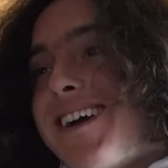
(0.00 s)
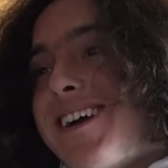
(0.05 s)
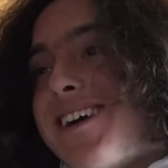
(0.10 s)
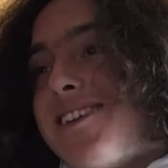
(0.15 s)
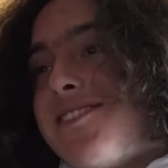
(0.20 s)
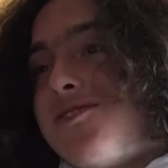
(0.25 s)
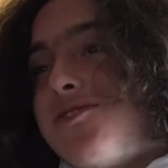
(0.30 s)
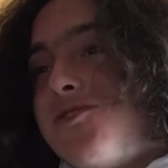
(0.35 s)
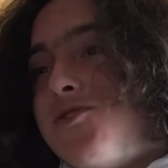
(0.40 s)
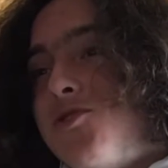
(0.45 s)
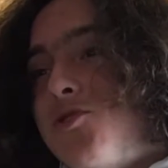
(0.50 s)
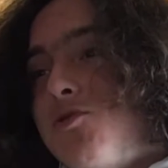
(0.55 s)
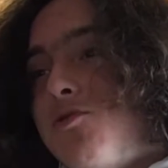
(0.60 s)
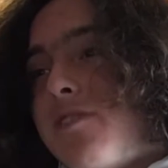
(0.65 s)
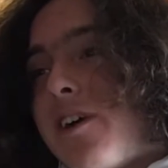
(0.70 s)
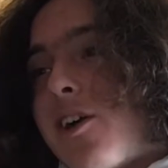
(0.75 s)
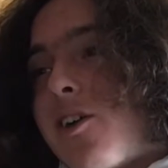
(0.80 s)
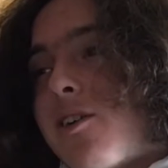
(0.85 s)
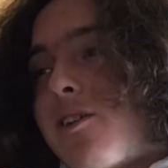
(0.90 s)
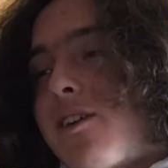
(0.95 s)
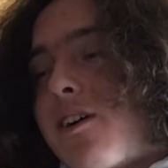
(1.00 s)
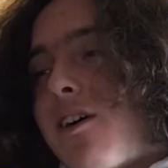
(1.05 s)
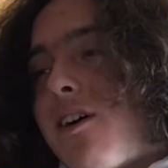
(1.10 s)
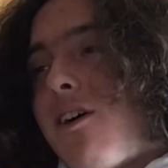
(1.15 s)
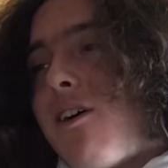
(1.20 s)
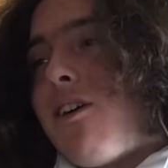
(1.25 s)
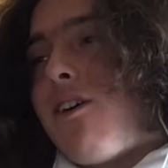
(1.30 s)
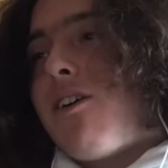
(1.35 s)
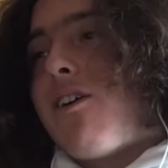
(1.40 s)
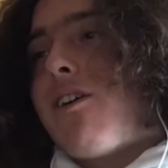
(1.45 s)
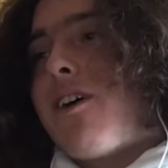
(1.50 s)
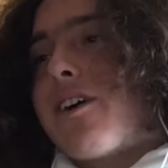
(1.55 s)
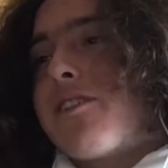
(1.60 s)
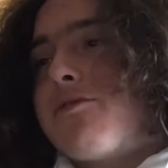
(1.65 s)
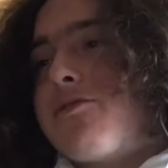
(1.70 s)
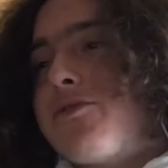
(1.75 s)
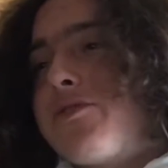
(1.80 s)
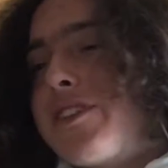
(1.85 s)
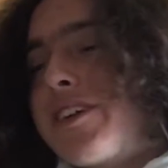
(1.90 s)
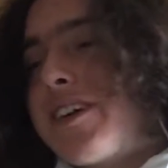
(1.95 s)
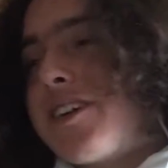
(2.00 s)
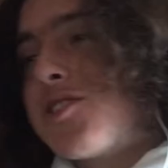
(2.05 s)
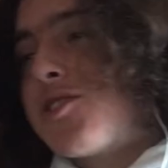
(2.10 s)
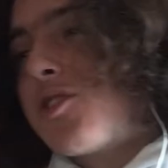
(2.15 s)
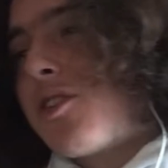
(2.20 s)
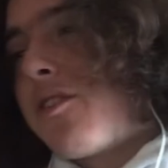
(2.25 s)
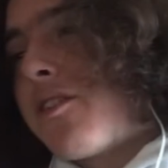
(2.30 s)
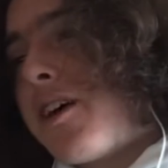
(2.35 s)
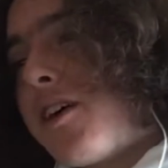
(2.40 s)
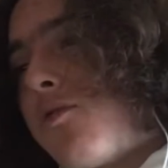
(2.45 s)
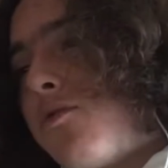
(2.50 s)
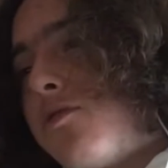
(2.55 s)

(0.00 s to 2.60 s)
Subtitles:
Dude, that. I don't think I saw that one.